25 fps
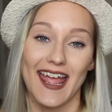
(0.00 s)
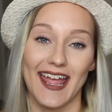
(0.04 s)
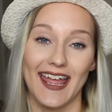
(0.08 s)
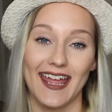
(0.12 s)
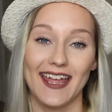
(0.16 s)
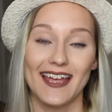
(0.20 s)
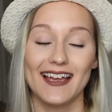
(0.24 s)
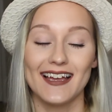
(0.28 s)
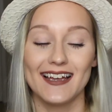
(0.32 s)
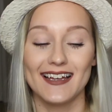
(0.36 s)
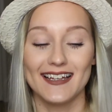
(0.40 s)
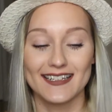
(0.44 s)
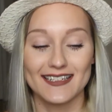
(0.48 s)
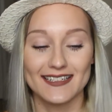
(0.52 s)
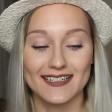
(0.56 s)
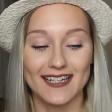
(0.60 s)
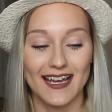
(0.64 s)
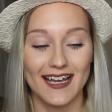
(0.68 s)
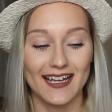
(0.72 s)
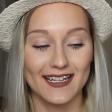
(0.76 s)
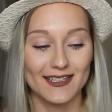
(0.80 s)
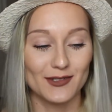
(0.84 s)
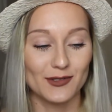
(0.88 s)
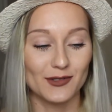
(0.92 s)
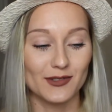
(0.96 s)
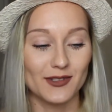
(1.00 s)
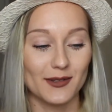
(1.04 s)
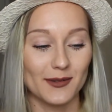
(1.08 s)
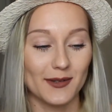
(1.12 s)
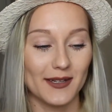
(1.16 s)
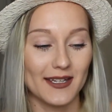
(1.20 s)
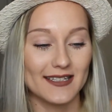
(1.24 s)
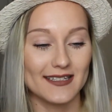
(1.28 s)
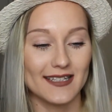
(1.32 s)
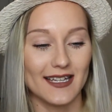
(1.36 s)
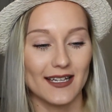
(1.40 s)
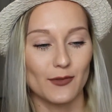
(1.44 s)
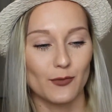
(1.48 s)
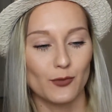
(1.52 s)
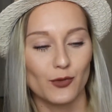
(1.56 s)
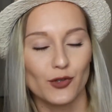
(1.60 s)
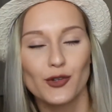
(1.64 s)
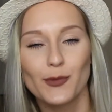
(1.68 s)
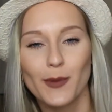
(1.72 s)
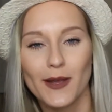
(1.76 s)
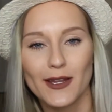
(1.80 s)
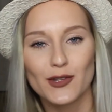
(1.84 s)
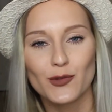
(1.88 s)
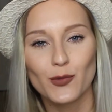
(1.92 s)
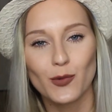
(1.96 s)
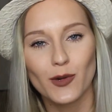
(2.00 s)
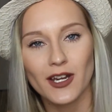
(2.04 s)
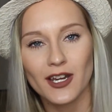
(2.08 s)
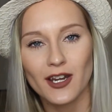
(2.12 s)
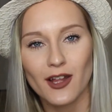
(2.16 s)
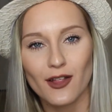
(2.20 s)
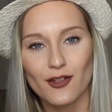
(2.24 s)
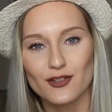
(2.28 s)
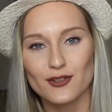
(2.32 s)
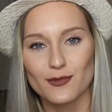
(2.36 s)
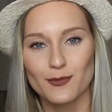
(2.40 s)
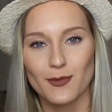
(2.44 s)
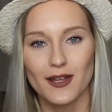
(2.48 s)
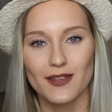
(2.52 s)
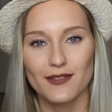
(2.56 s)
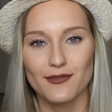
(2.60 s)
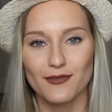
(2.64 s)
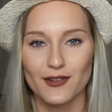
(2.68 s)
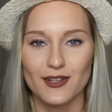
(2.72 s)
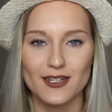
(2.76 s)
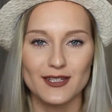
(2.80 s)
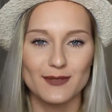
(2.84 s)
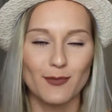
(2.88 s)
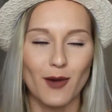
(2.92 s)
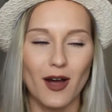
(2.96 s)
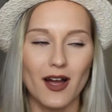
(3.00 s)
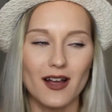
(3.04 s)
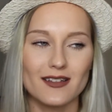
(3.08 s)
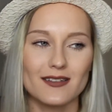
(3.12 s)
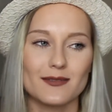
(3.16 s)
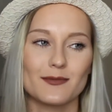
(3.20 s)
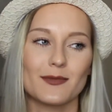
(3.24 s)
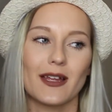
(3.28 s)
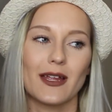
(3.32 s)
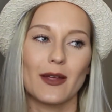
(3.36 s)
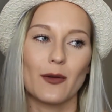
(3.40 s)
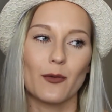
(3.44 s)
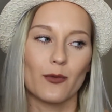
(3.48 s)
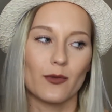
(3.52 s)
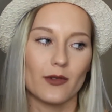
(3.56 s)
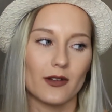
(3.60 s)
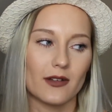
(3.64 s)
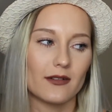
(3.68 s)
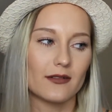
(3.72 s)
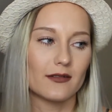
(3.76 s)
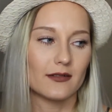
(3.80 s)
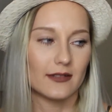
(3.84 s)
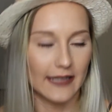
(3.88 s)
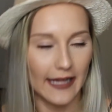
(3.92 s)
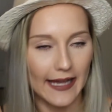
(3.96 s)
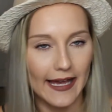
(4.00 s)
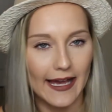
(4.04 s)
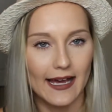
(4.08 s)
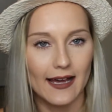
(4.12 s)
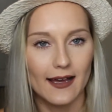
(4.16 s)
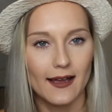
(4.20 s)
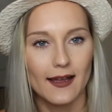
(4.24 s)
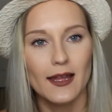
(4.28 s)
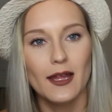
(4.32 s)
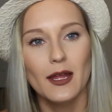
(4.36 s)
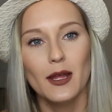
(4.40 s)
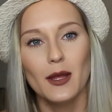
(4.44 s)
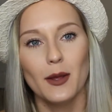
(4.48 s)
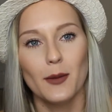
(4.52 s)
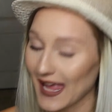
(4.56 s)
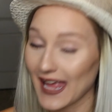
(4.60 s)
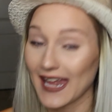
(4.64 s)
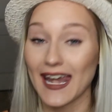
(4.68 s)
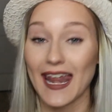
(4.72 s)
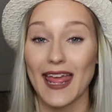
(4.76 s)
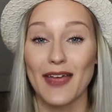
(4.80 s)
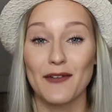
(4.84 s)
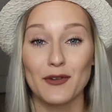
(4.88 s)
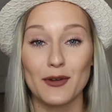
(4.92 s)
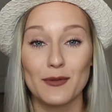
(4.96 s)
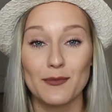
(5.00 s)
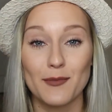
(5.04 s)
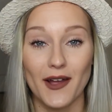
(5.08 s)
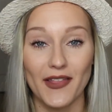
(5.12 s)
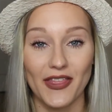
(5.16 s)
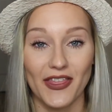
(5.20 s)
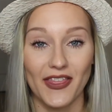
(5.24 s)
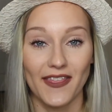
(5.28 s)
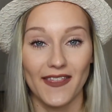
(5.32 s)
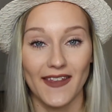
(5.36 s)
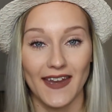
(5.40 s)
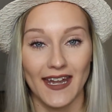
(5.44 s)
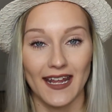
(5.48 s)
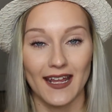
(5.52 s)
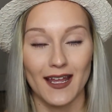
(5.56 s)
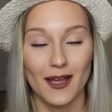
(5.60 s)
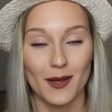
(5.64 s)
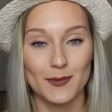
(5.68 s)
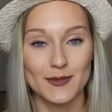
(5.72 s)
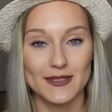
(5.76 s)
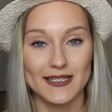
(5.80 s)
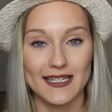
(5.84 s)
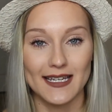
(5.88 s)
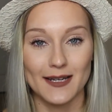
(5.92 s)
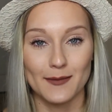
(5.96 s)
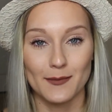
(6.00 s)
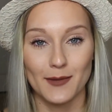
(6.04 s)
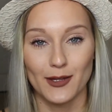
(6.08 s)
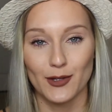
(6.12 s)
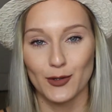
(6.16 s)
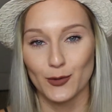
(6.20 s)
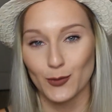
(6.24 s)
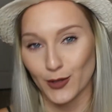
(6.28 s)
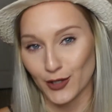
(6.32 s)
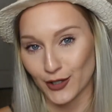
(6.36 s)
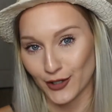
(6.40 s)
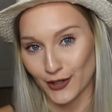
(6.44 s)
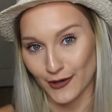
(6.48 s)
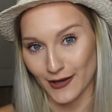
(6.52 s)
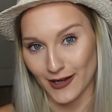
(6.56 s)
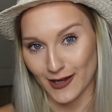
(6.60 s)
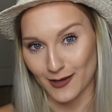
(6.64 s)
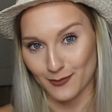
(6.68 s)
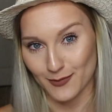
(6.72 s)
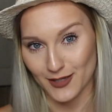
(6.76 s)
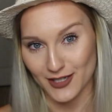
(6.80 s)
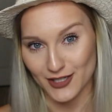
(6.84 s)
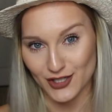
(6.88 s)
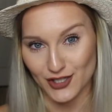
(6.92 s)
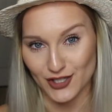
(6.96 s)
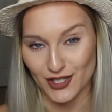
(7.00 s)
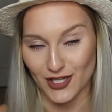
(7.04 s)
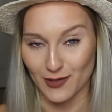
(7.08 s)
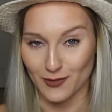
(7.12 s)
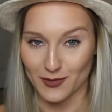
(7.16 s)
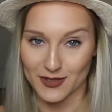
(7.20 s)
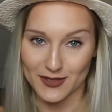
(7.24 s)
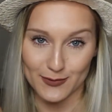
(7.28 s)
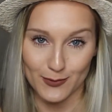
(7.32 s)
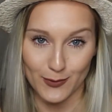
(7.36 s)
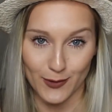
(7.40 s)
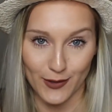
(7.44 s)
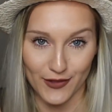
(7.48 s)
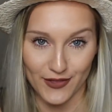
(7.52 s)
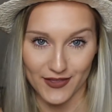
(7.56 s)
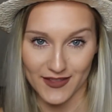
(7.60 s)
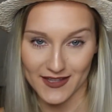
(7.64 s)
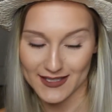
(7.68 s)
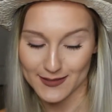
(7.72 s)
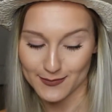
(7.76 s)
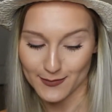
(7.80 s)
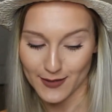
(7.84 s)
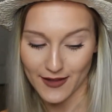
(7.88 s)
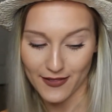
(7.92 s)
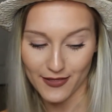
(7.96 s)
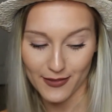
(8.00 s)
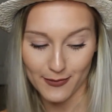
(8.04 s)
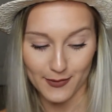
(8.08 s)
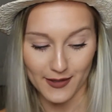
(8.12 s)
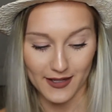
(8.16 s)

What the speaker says: And I told him, he said, will you pay $20 a month for this box? I'm like, well, yeah. And every month that it comes in, I'm like, you want to know how much it was worth this month?